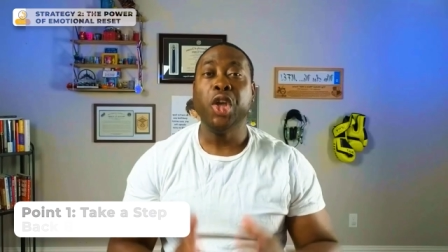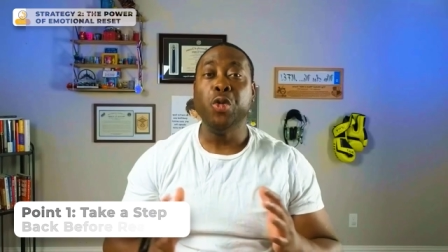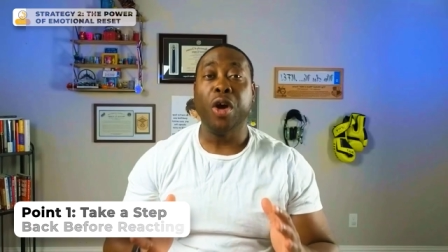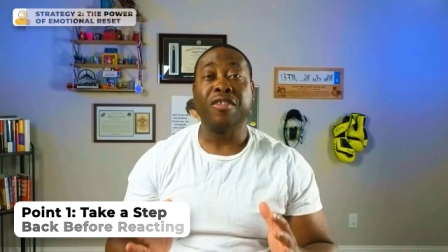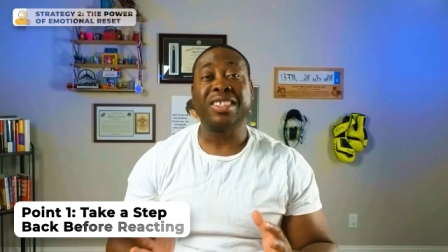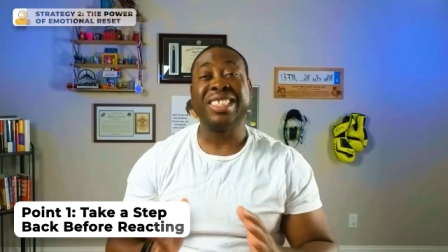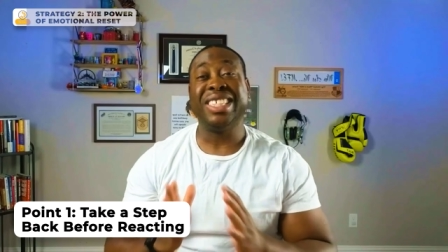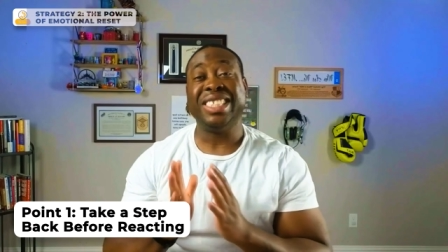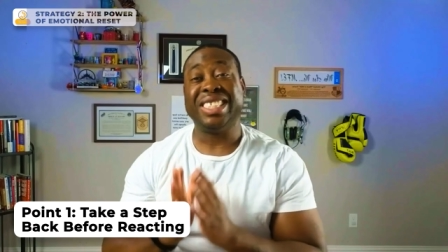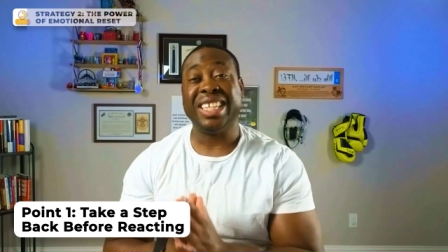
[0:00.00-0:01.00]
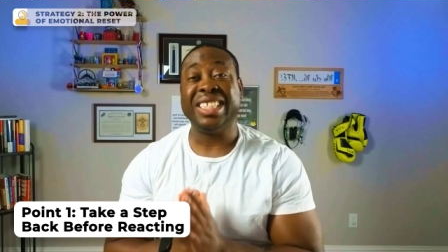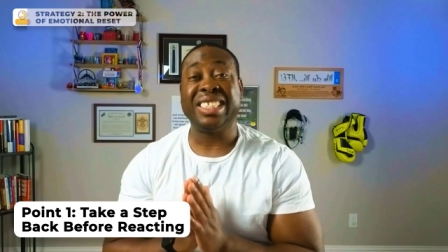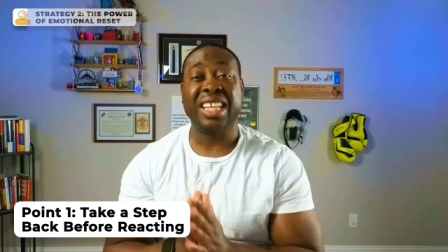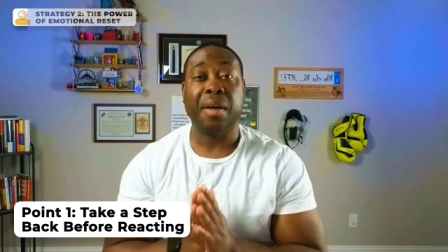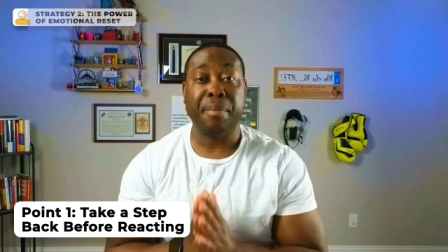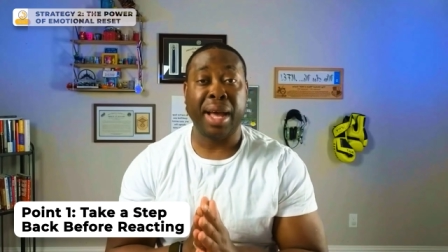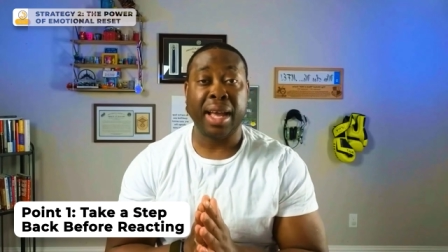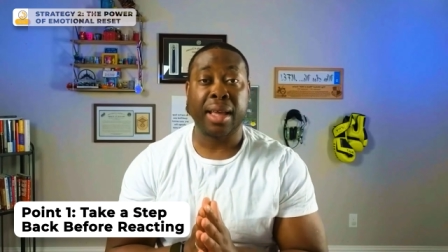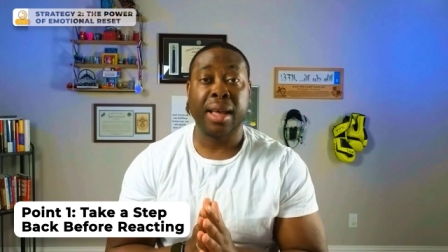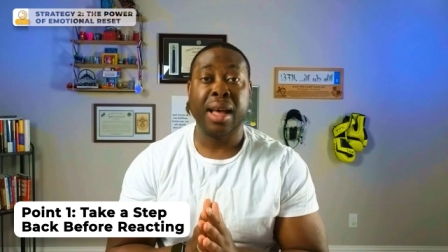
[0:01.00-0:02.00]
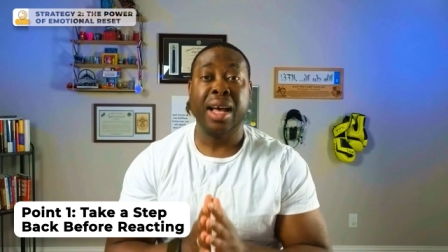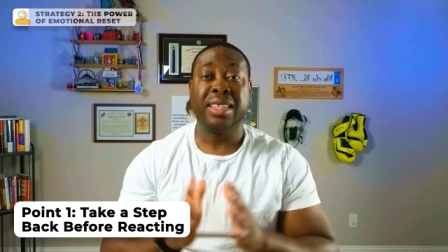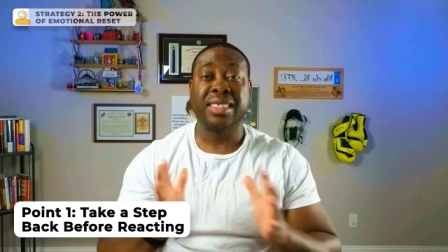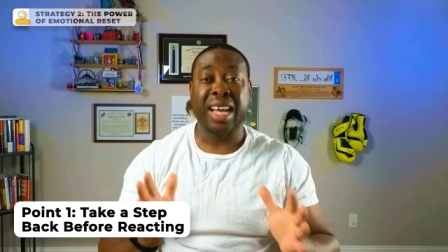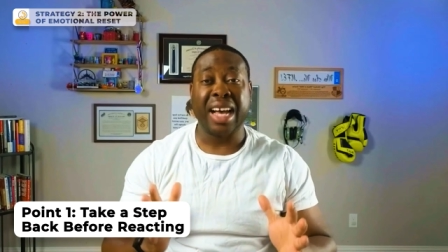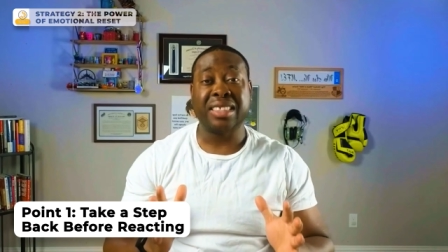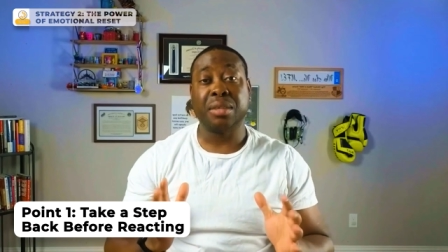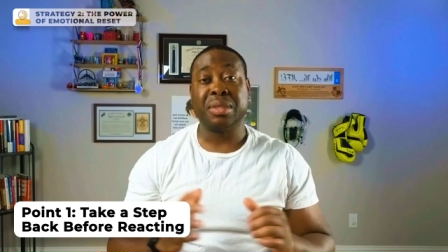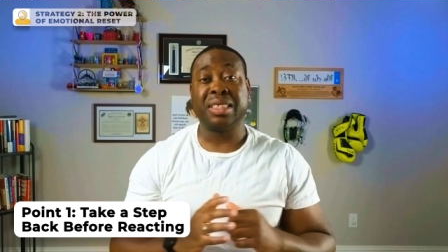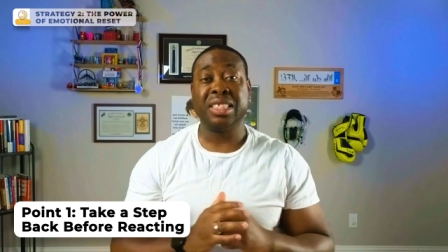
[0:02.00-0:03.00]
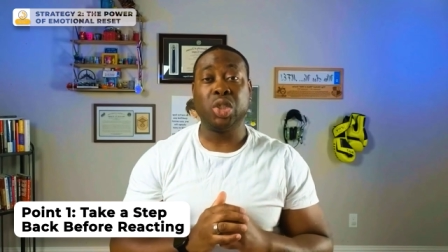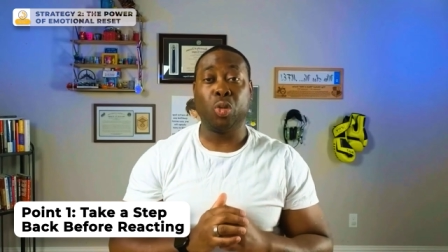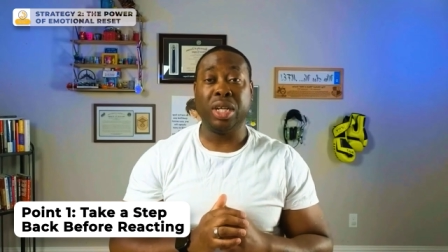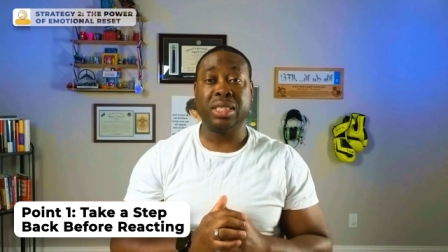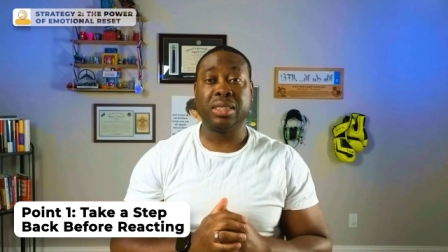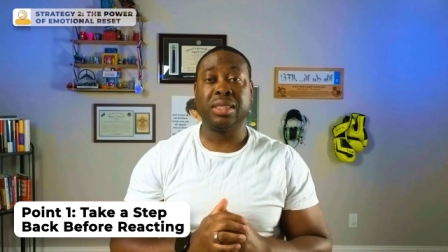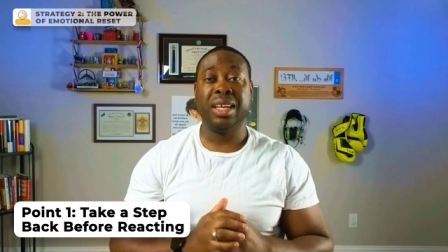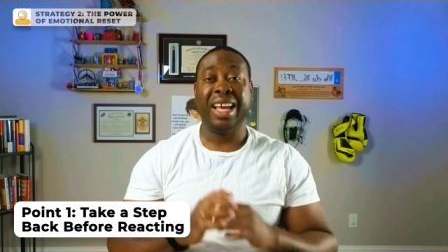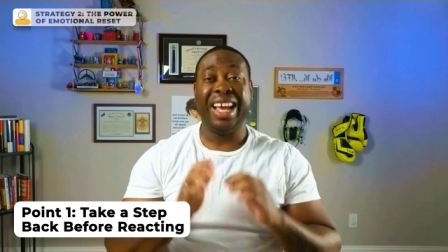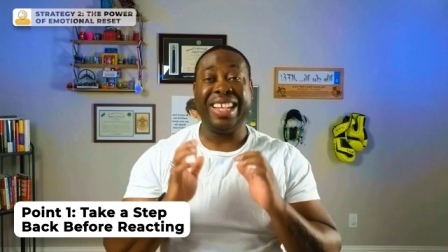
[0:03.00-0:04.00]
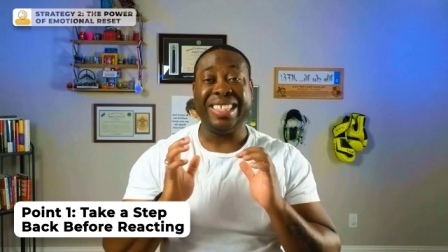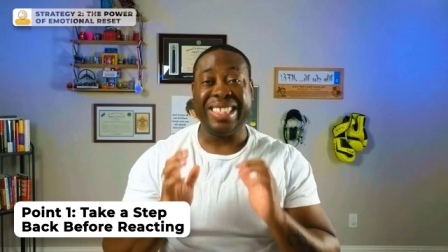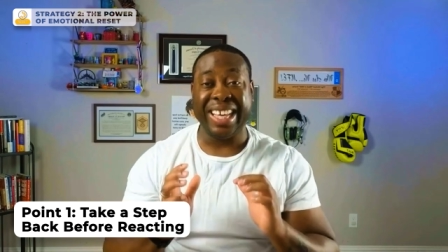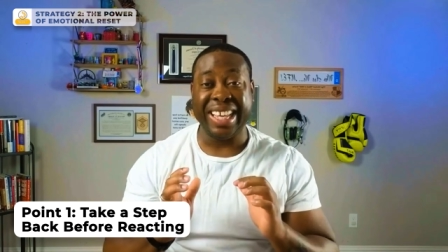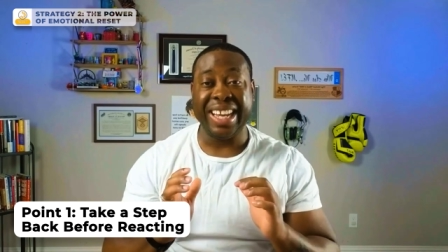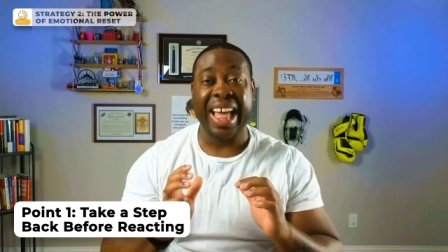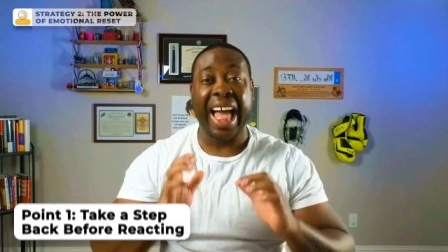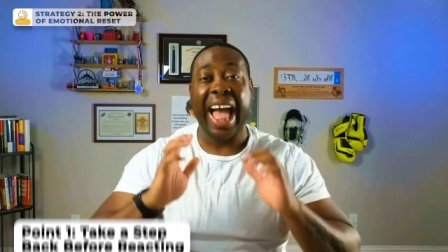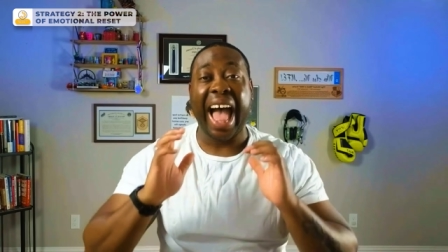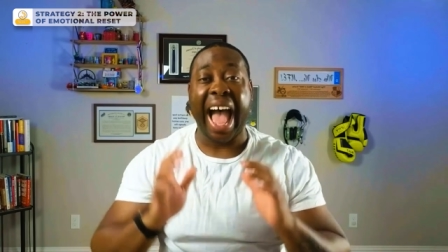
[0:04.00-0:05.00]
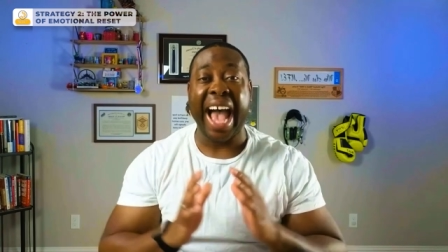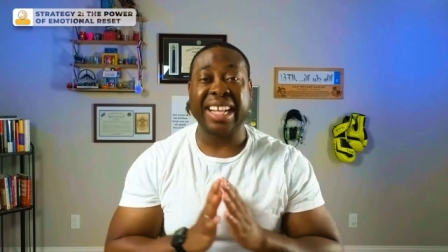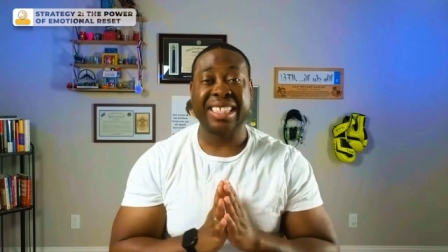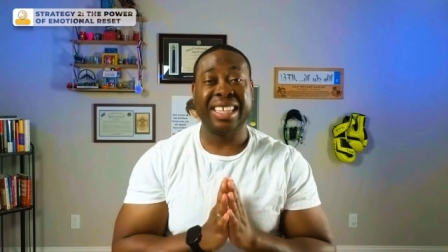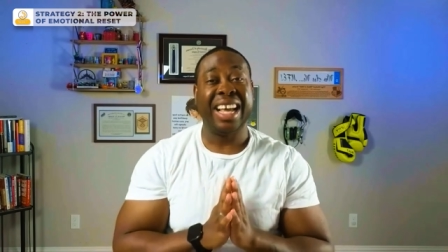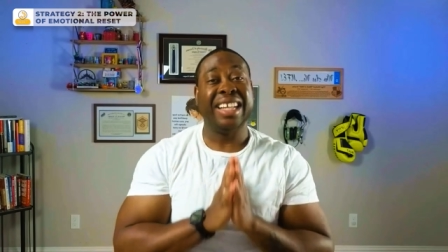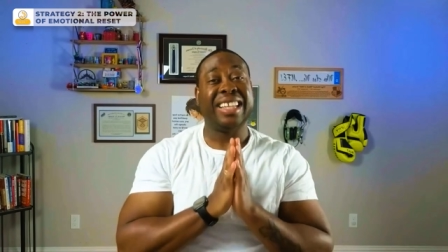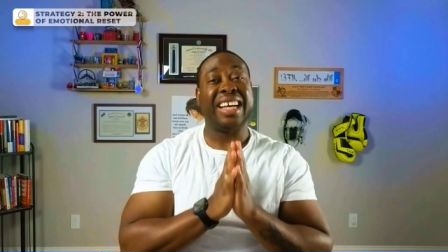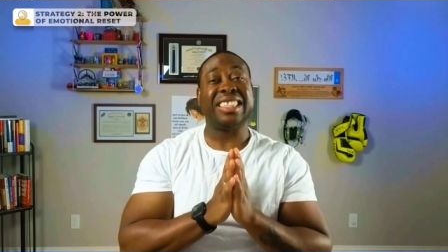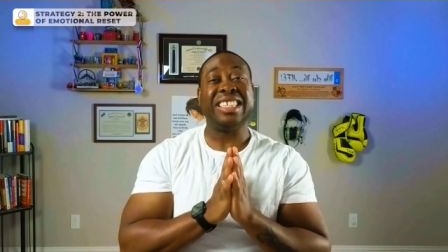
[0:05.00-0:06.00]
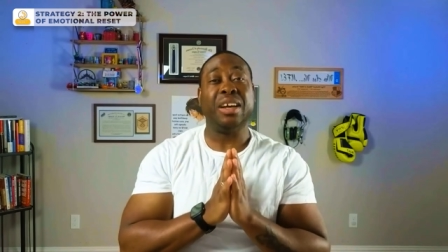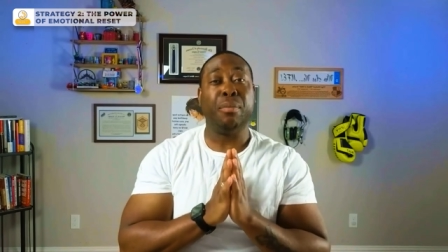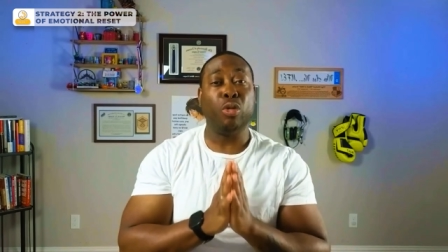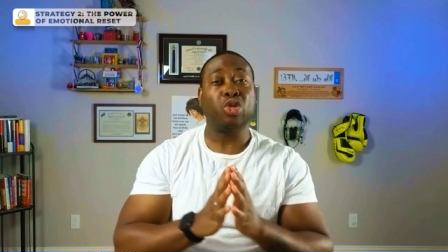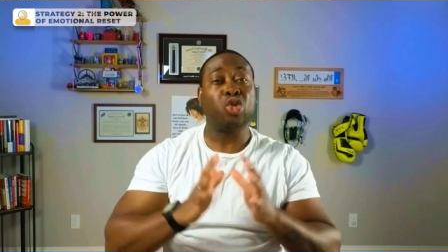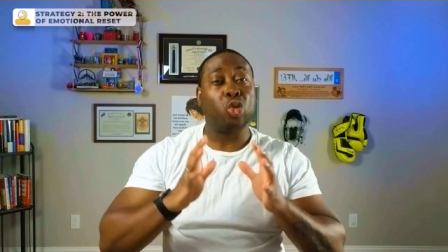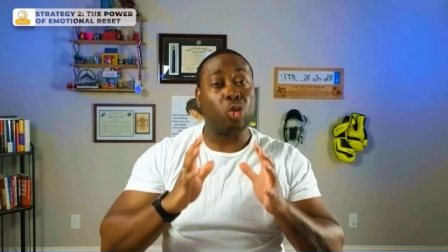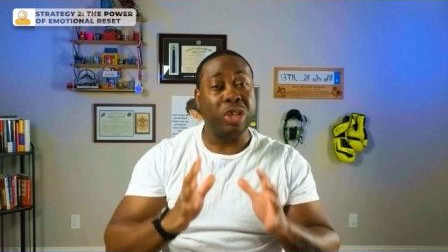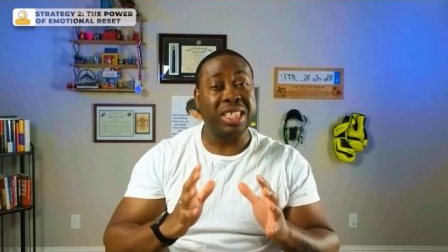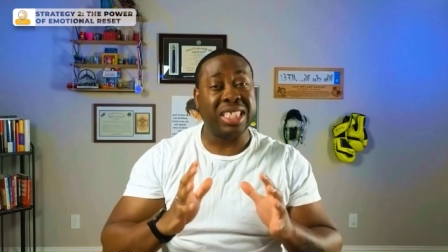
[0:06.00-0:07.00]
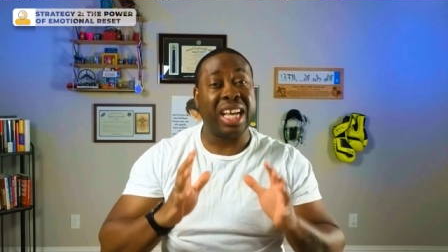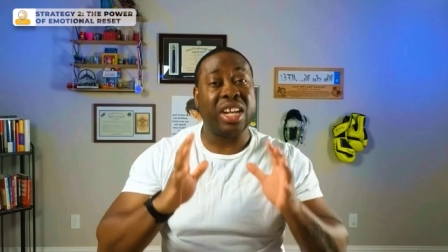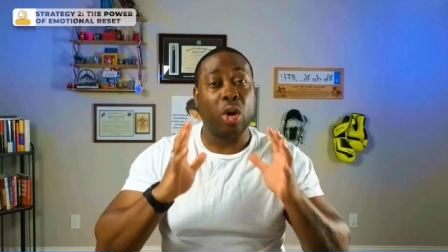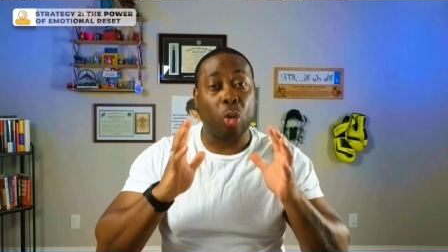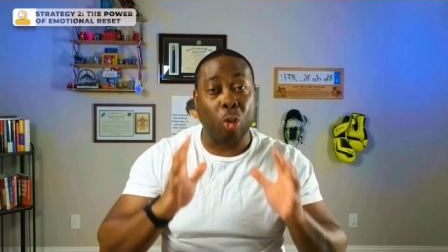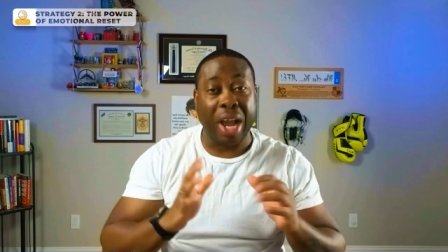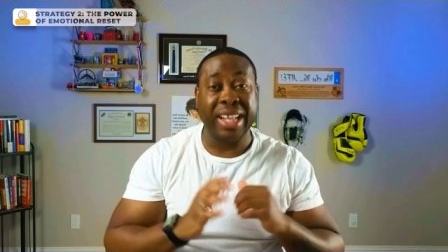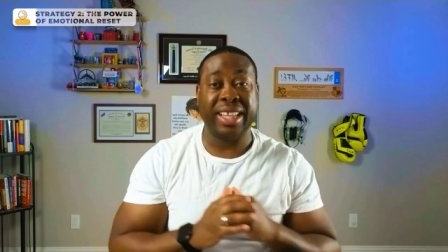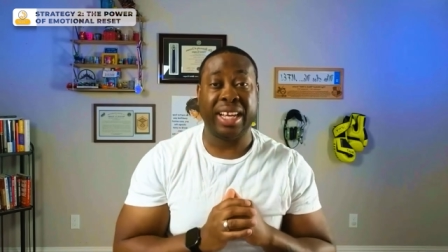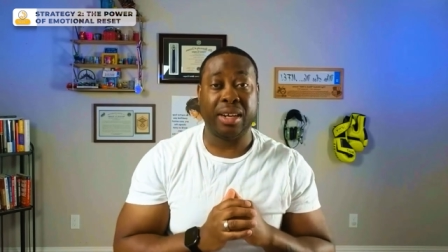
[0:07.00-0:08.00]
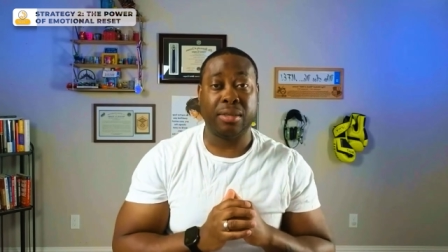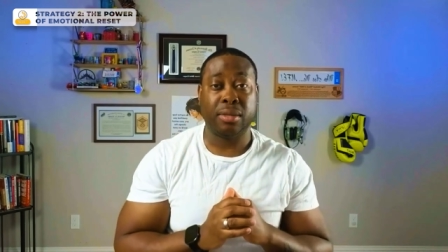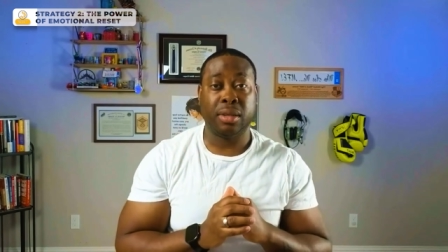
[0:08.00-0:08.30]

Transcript: You ever seen Jin step back, size up the situation, and then act? That's the emotional reset right there.